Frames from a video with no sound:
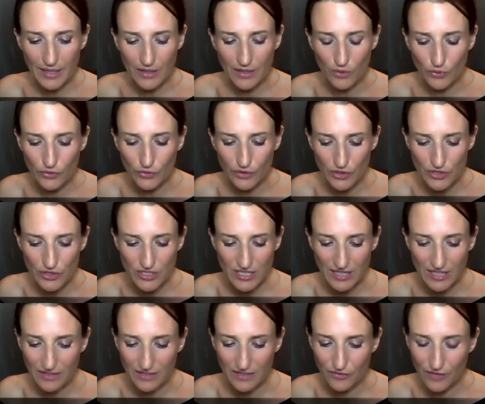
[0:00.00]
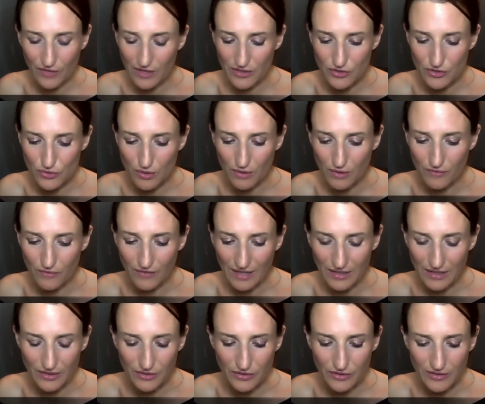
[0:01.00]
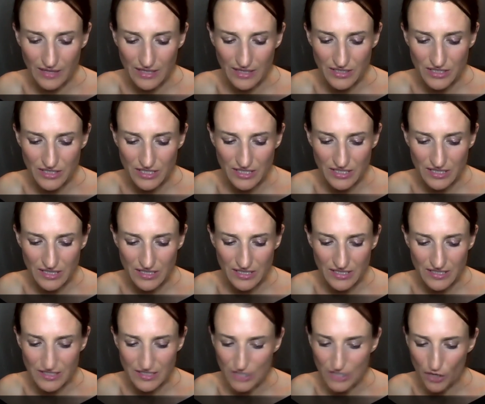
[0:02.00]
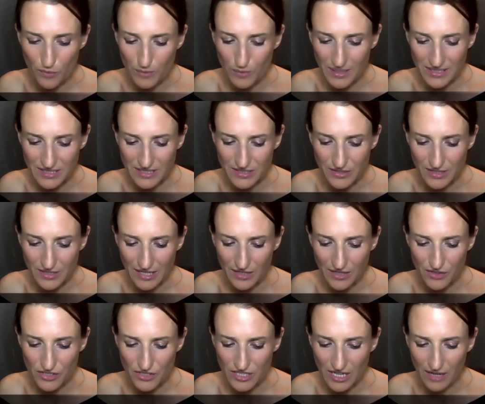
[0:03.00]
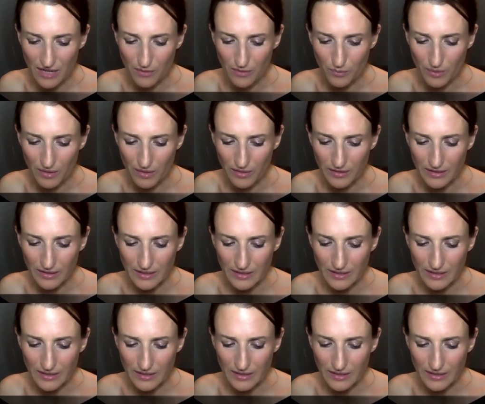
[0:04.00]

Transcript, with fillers: and also she has very strong values that she she's not ready to negotiate with.